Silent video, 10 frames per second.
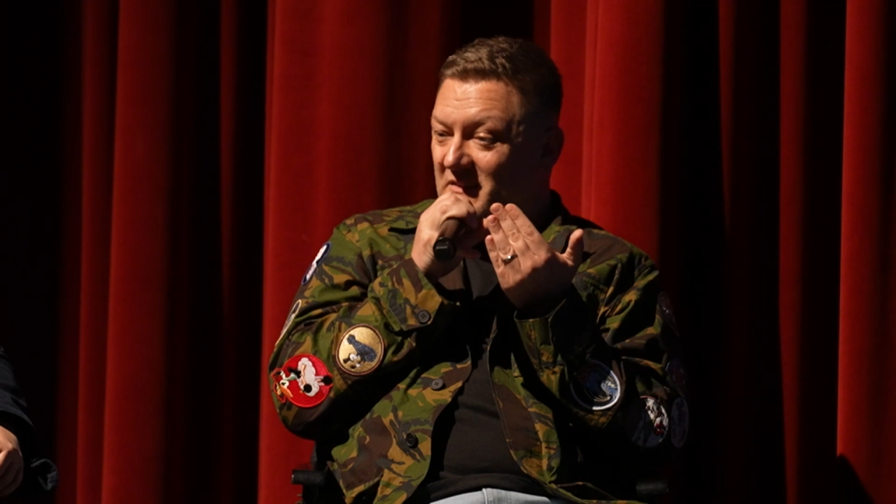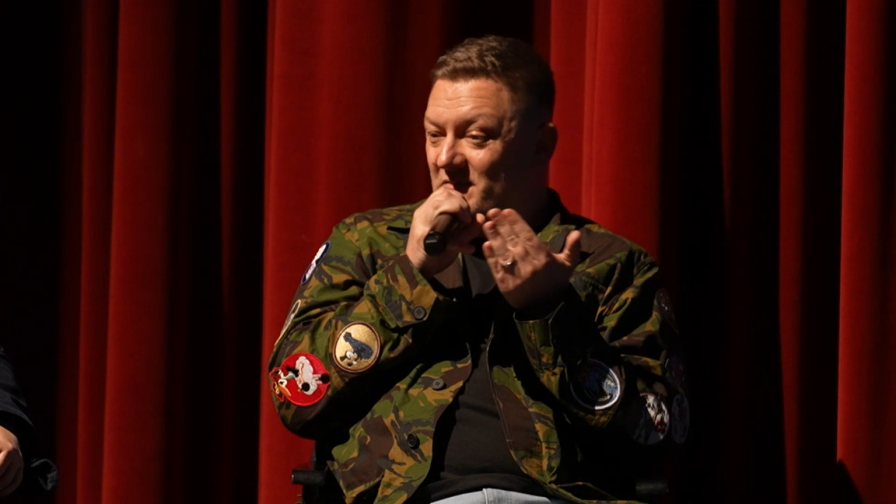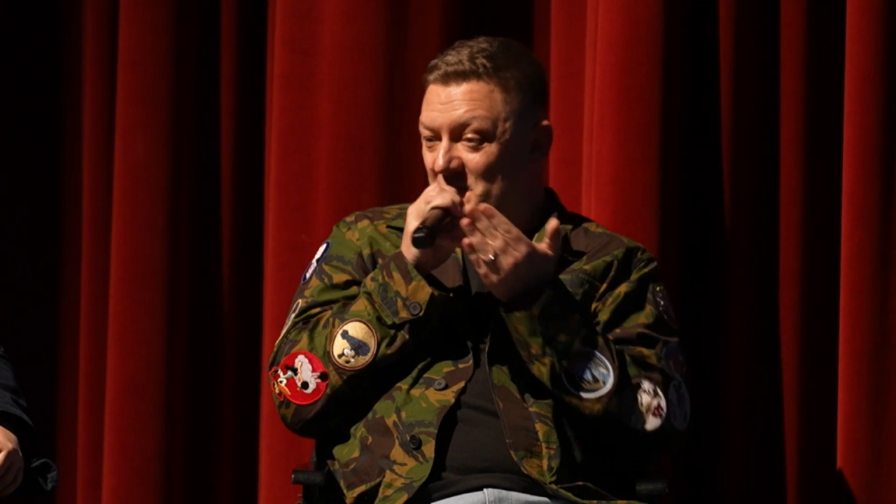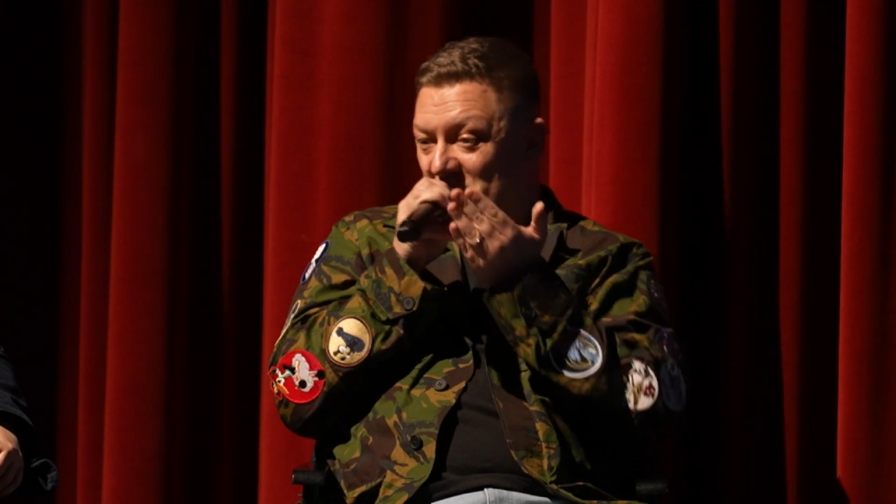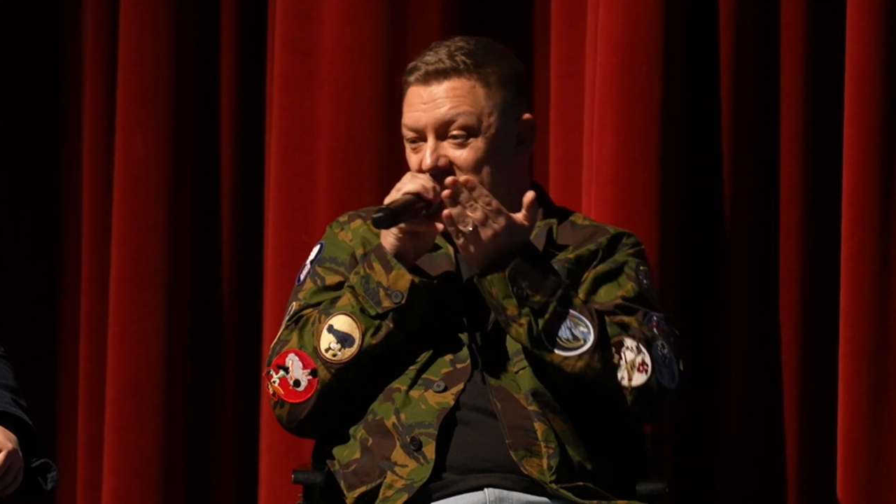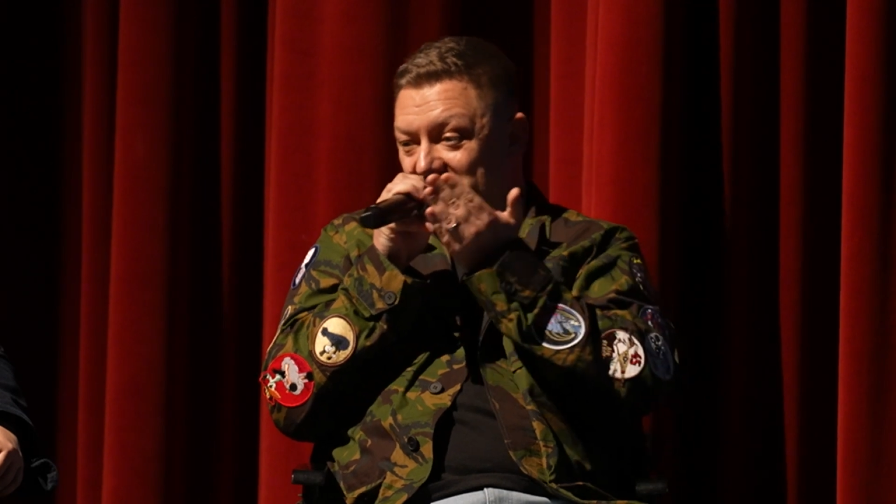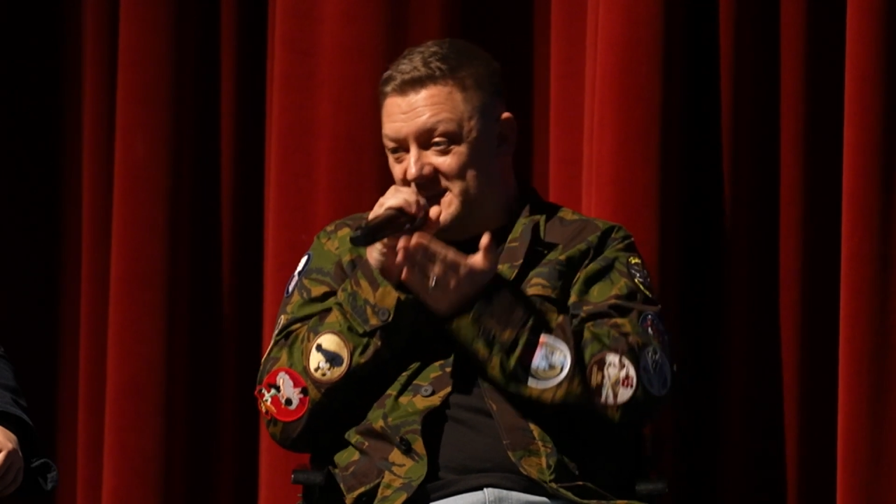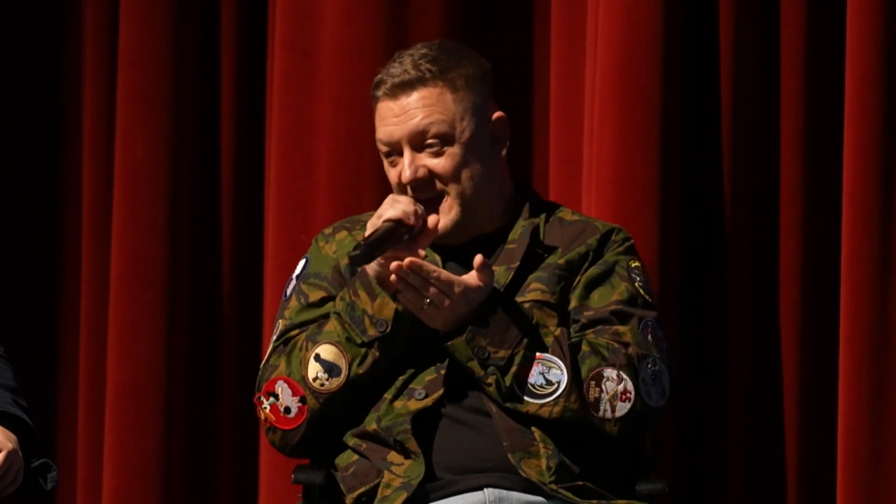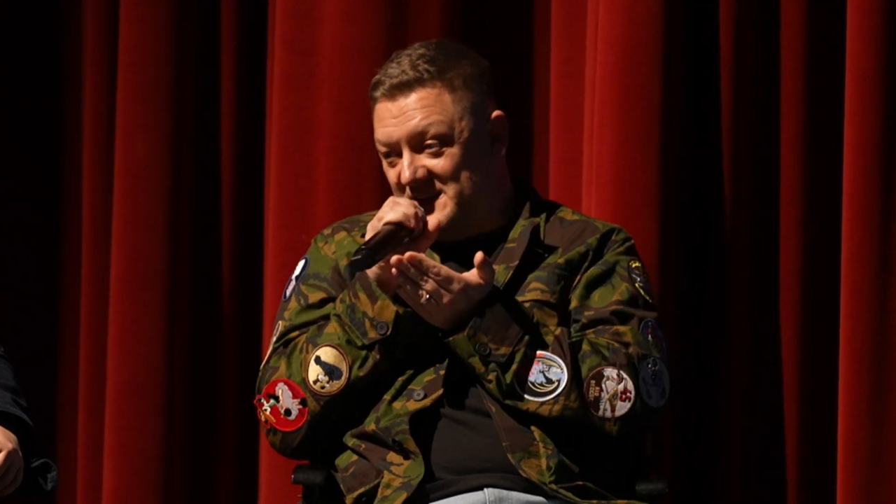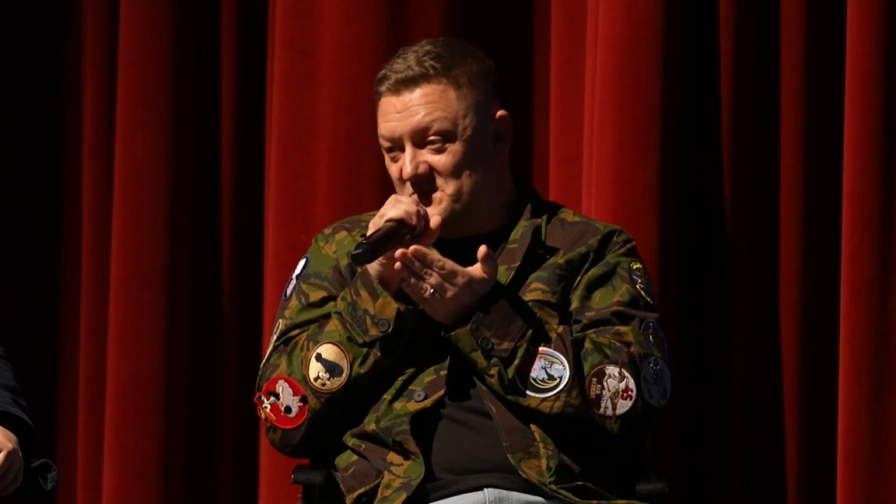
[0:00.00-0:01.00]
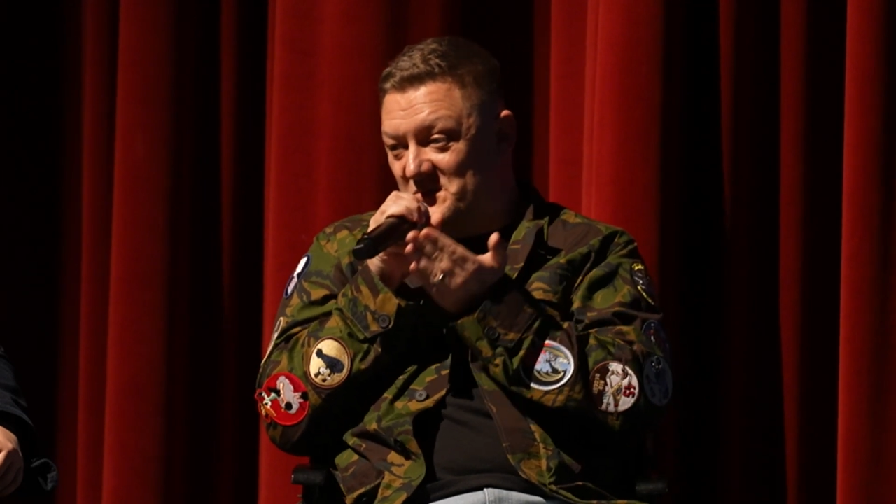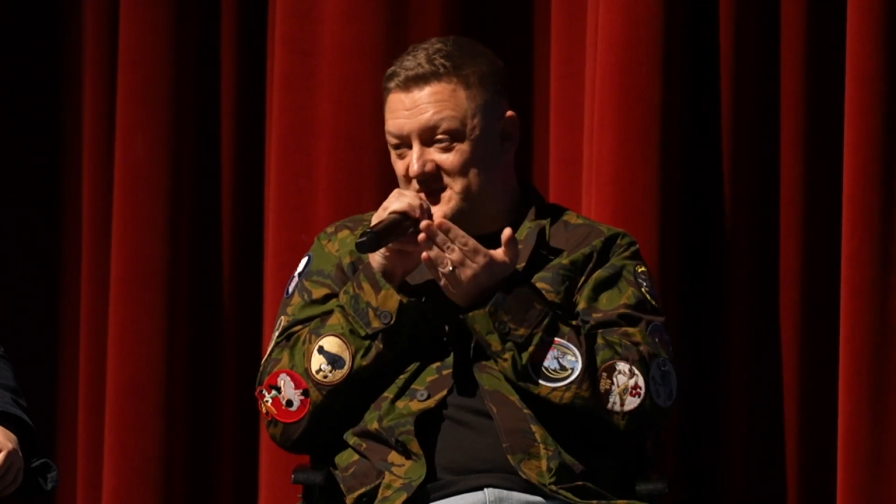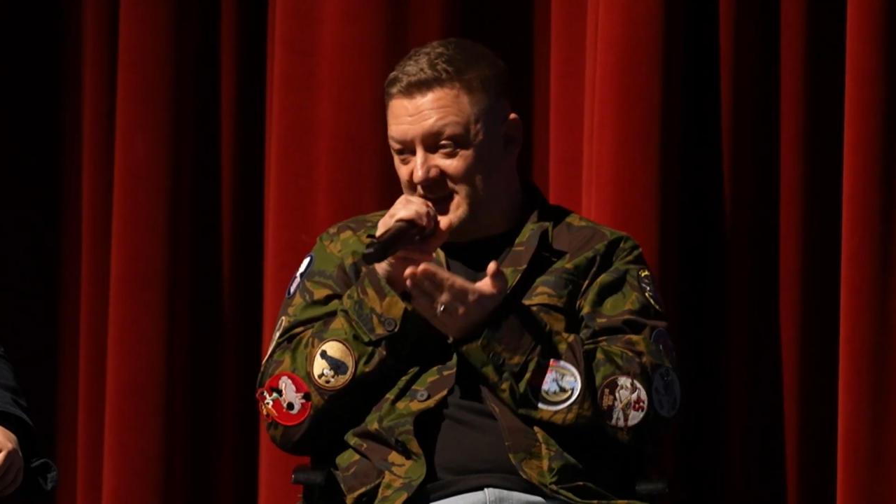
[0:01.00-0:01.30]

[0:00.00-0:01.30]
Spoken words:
from a contextual